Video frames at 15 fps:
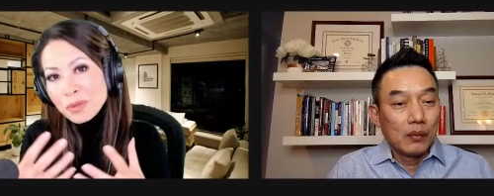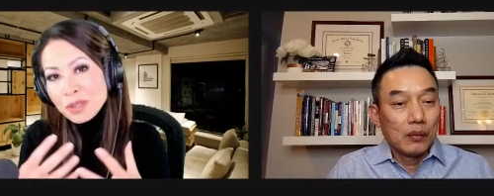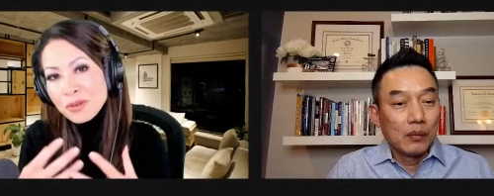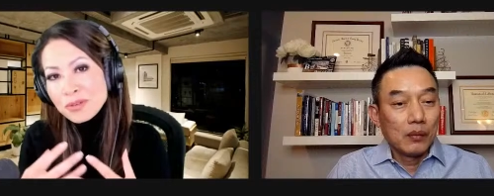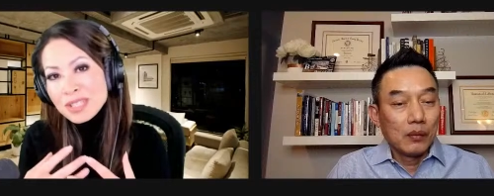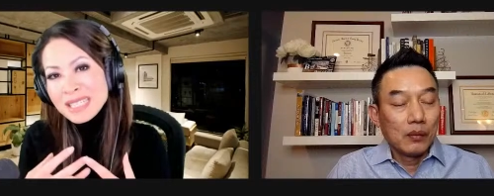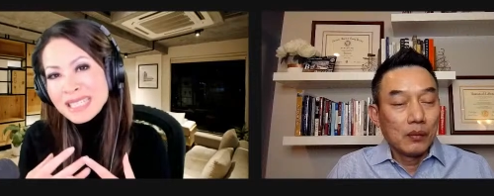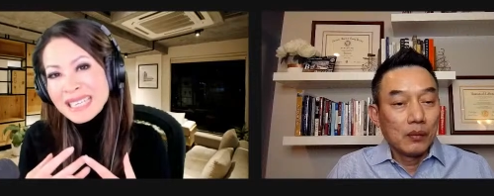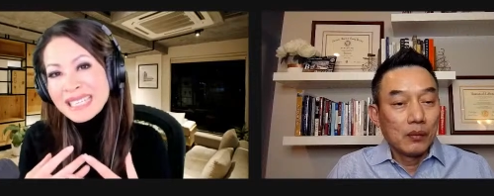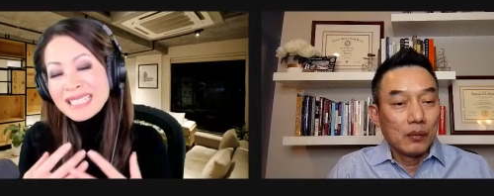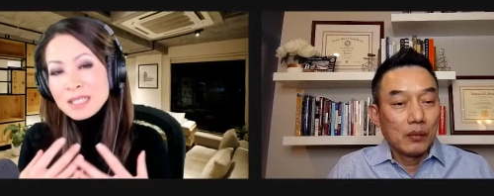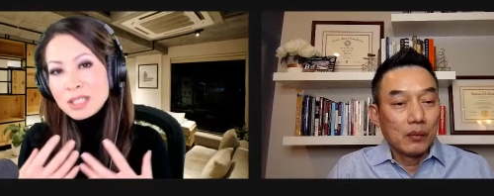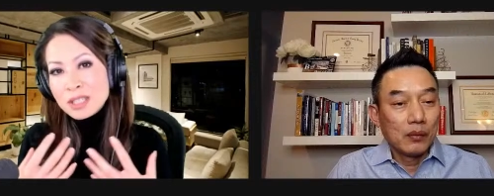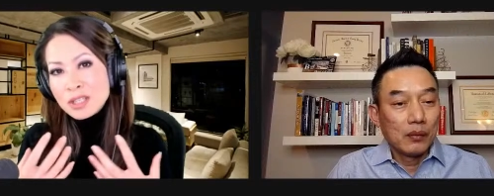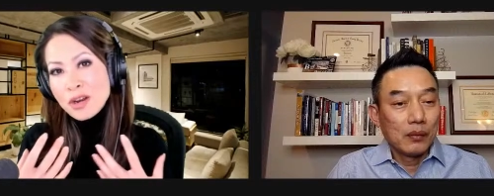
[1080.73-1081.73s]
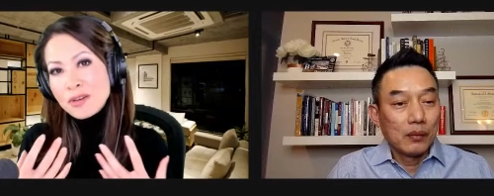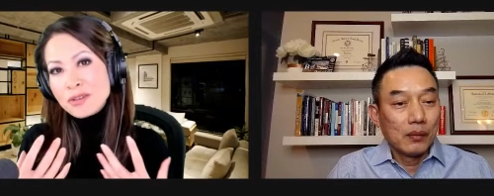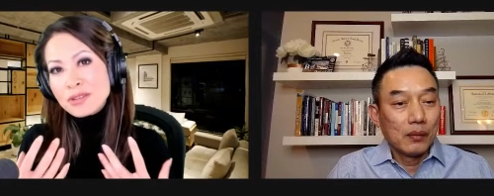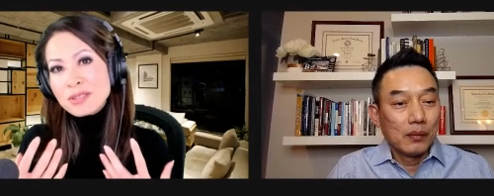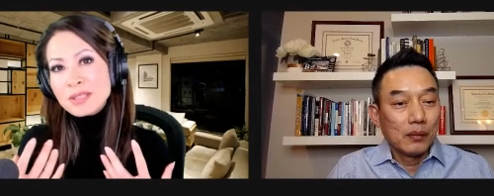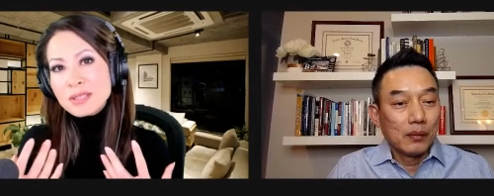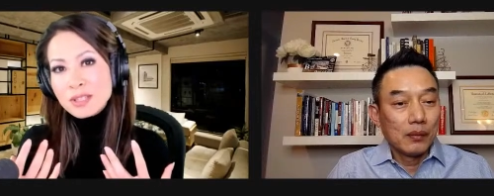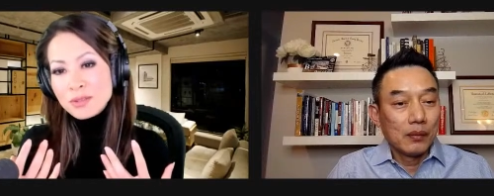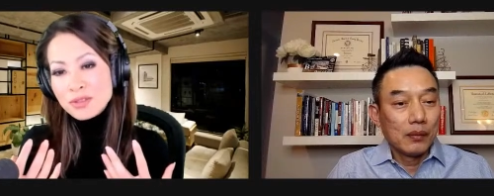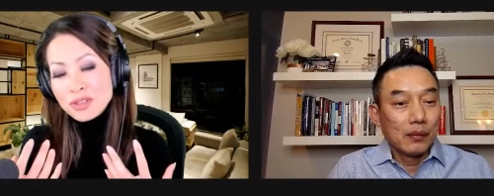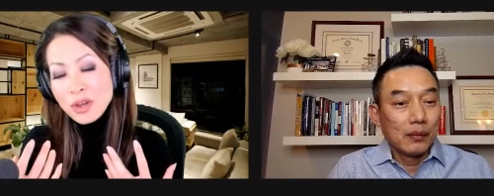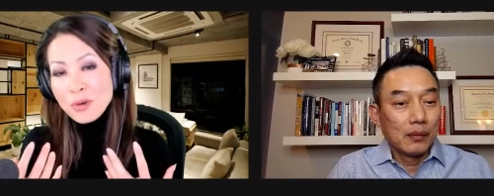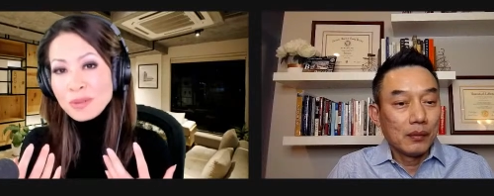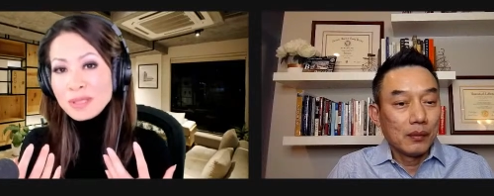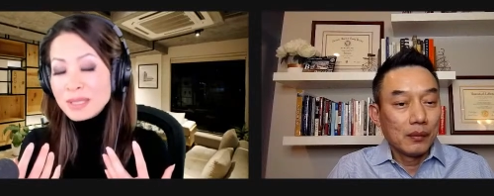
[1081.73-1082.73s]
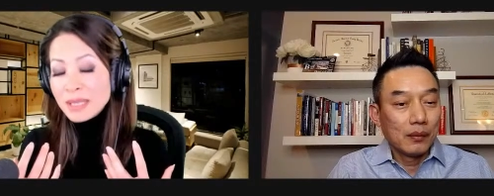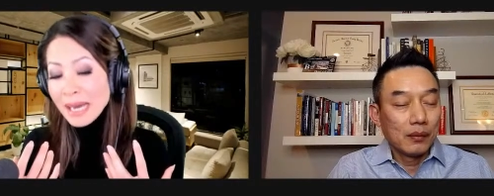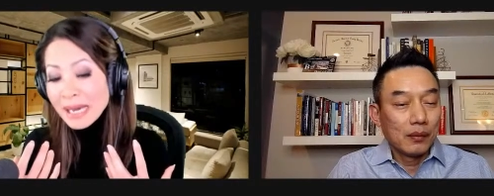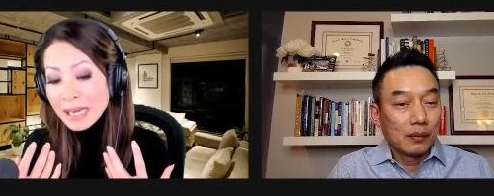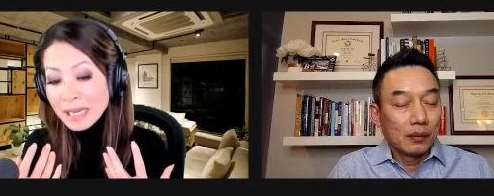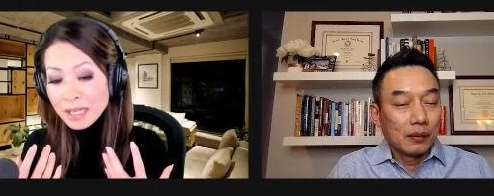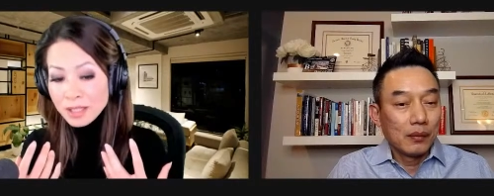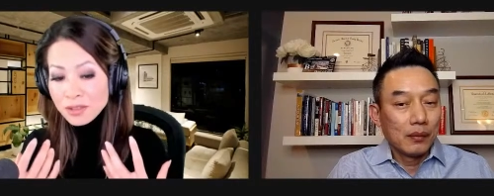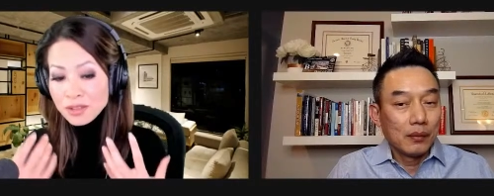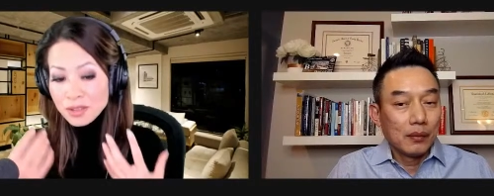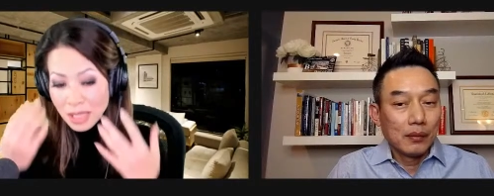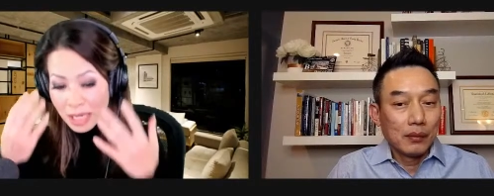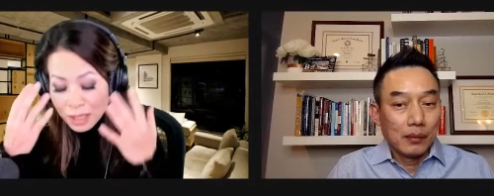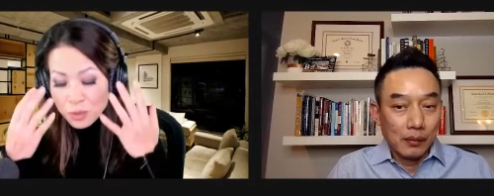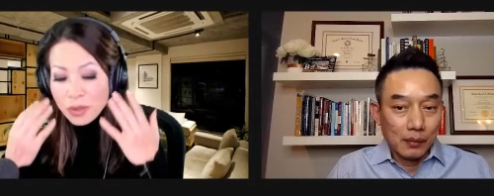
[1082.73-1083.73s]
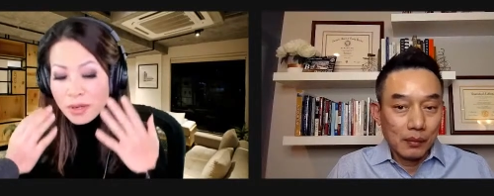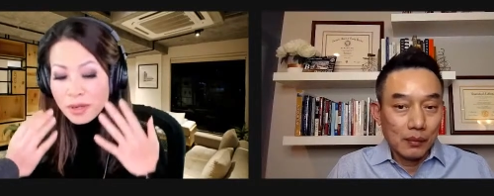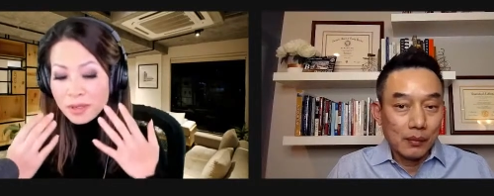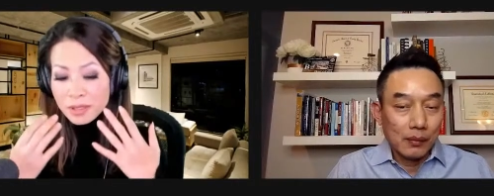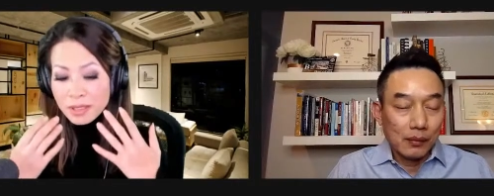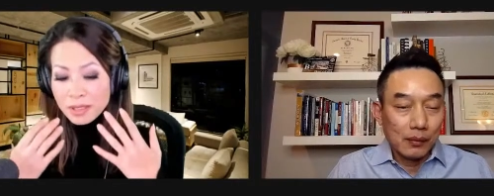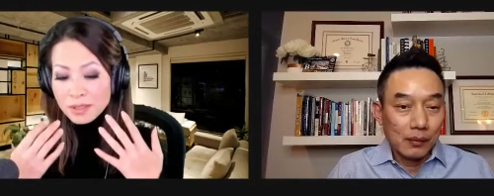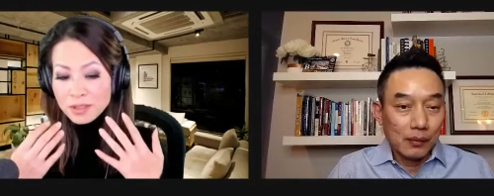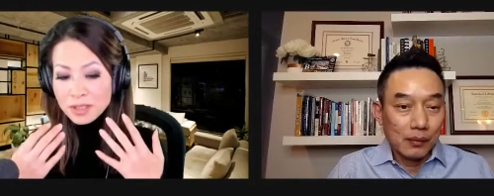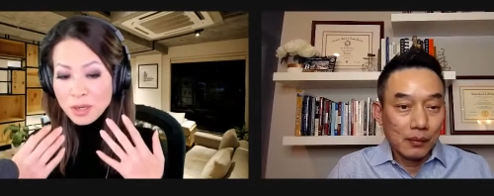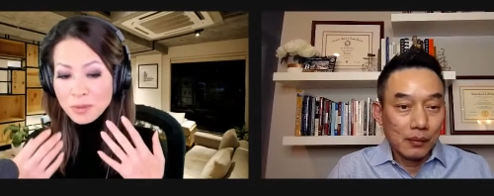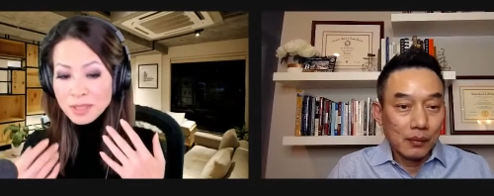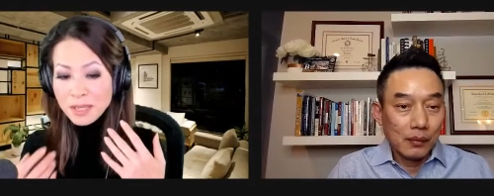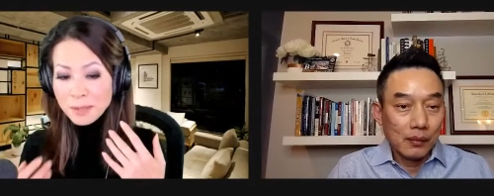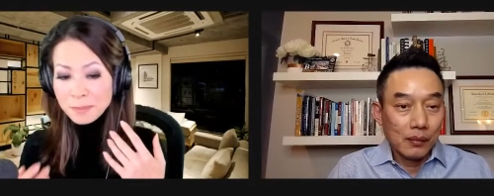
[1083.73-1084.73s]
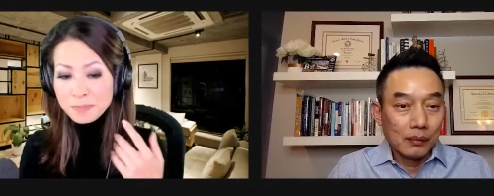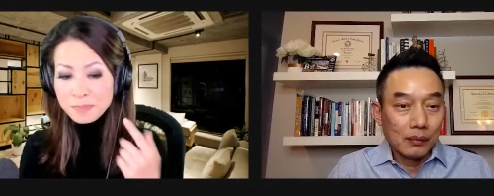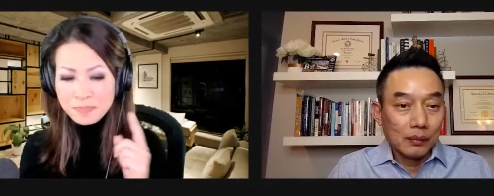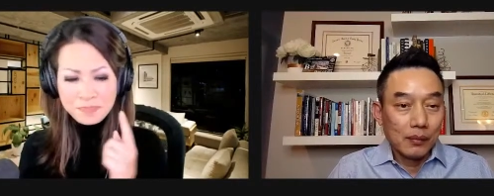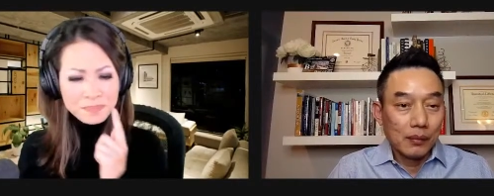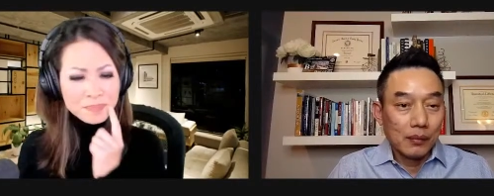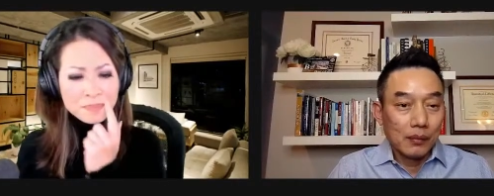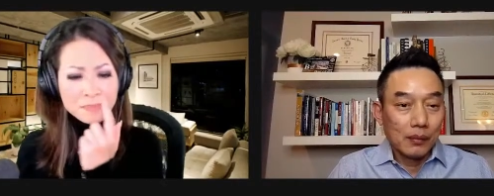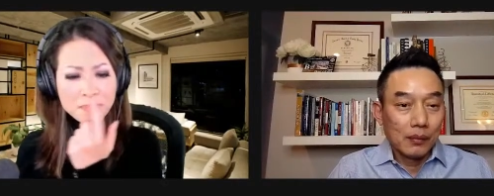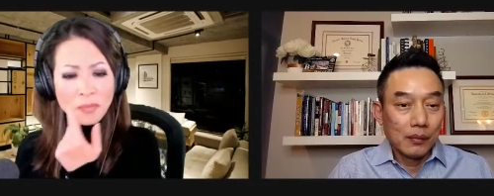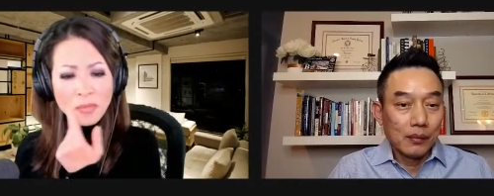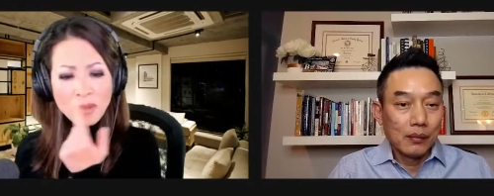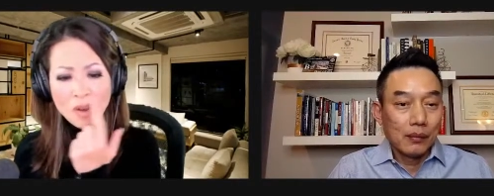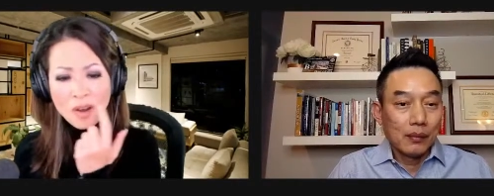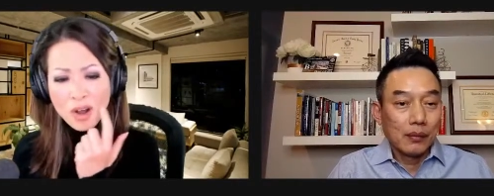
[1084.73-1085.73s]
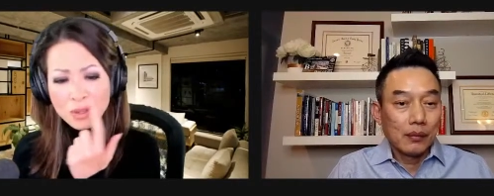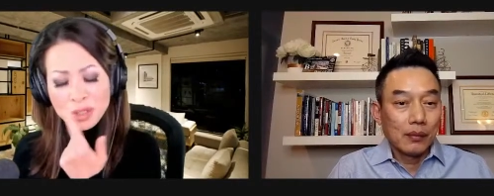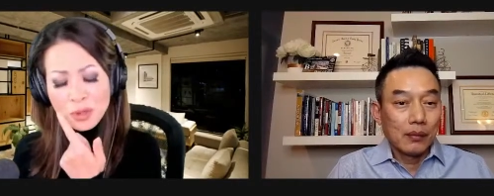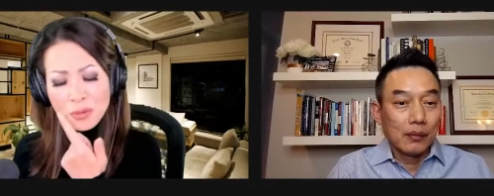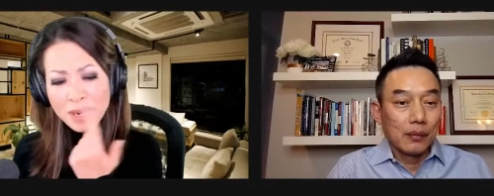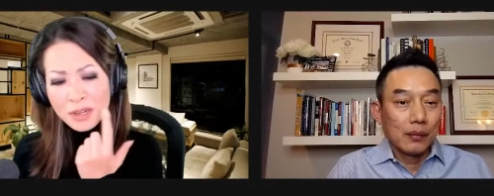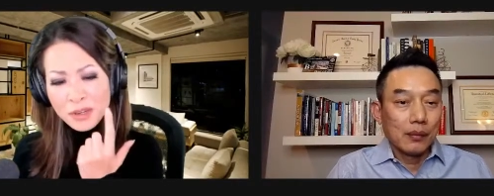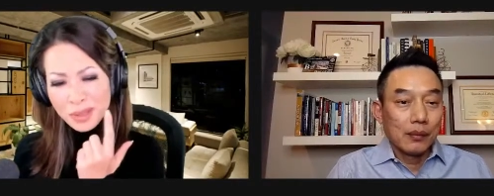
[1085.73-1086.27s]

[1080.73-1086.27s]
Speaker 1: your skin starts to show its age that's where it shows up also around your